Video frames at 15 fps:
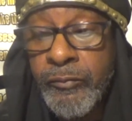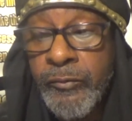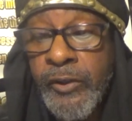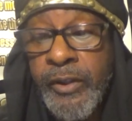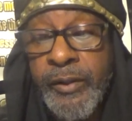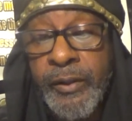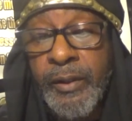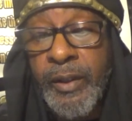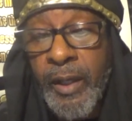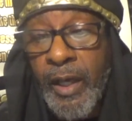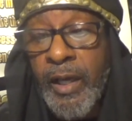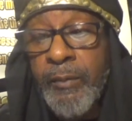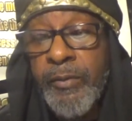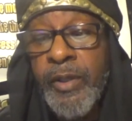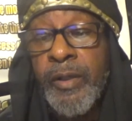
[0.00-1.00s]
he
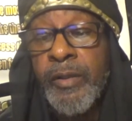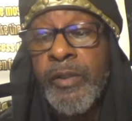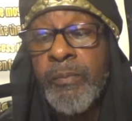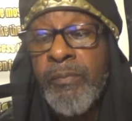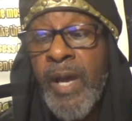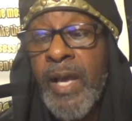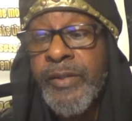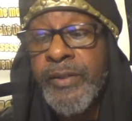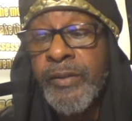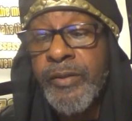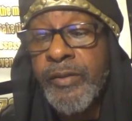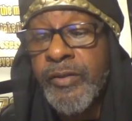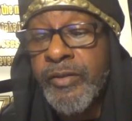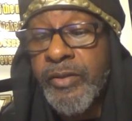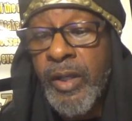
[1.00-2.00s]
came near Damascus,
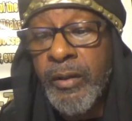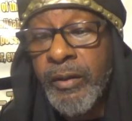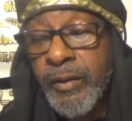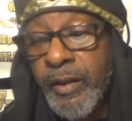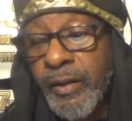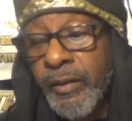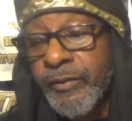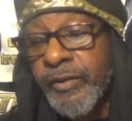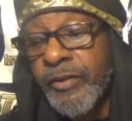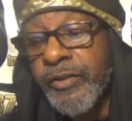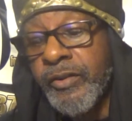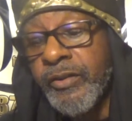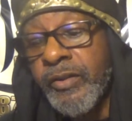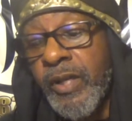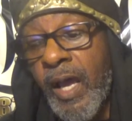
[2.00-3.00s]
and suddenly there
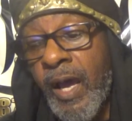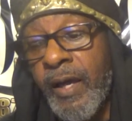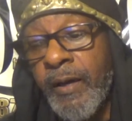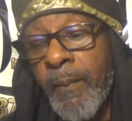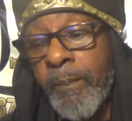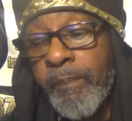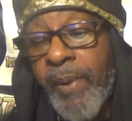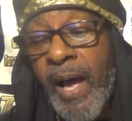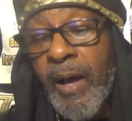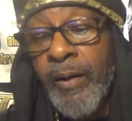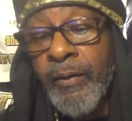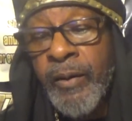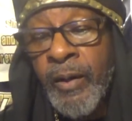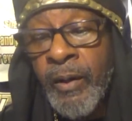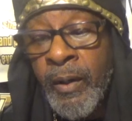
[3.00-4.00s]
shined
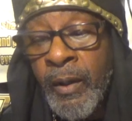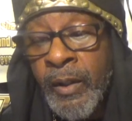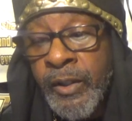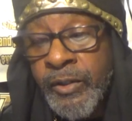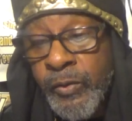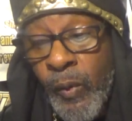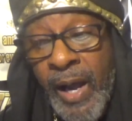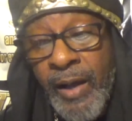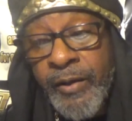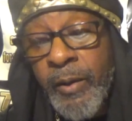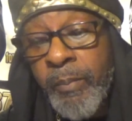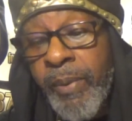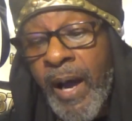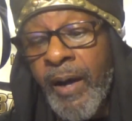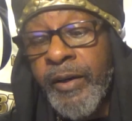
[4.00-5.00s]
about, round
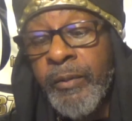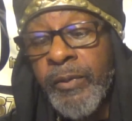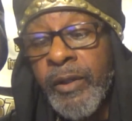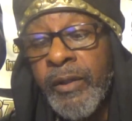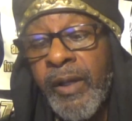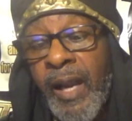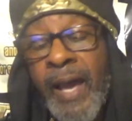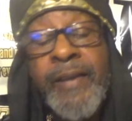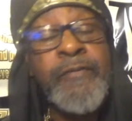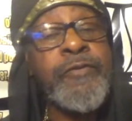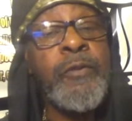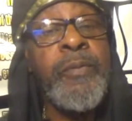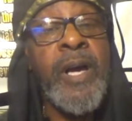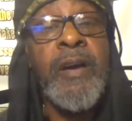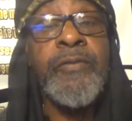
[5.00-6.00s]
about him, a light
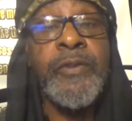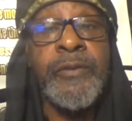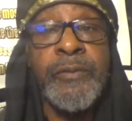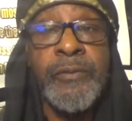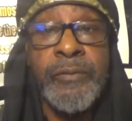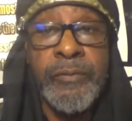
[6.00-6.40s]
from heaven.